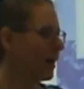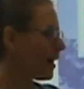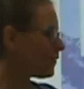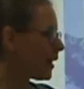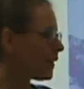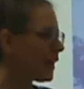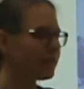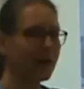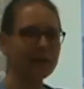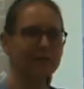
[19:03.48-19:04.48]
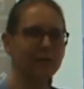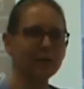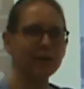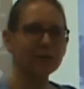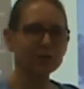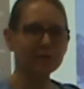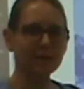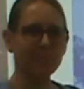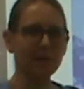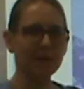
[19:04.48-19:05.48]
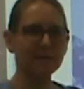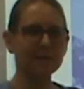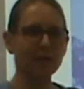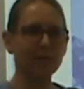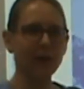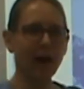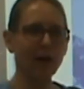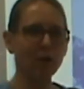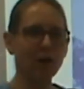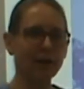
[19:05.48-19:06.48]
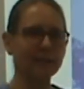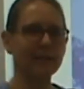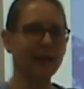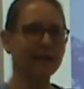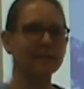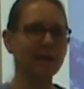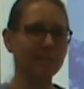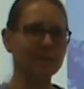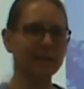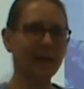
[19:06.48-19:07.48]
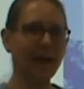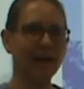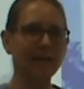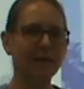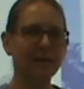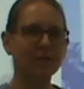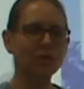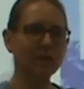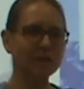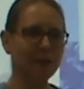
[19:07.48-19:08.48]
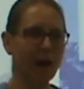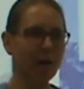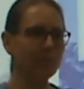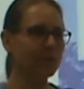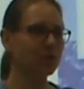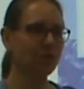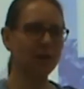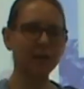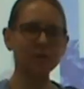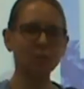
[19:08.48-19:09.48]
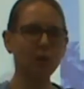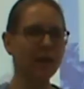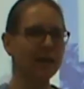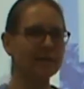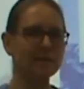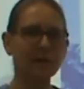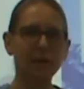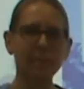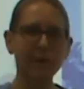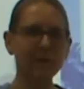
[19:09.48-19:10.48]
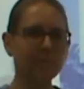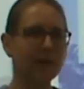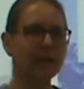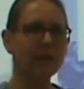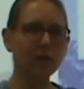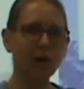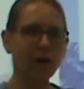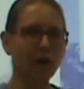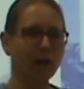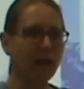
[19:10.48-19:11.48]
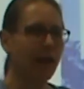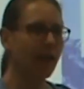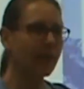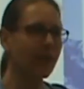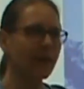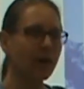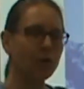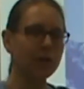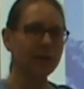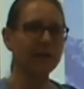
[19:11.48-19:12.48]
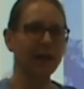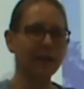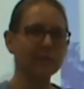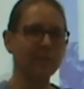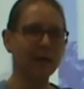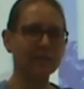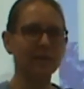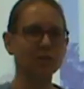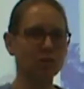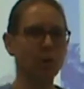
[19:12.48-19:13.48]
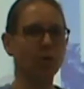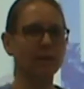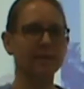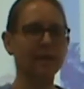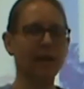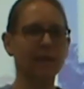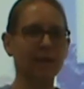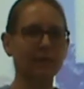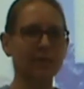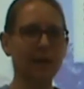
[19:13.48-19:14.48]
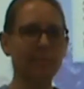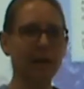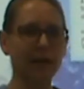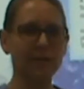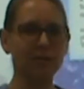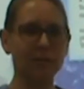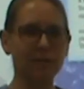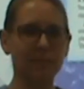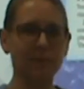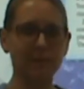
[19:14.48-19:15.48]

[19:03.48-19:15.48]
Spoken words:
I found that fact very interesting because of how long it takes them to get to the top. The journey is weeks, maybe a month long, and then they have to pay attention to only staying there for 10 minutes just to be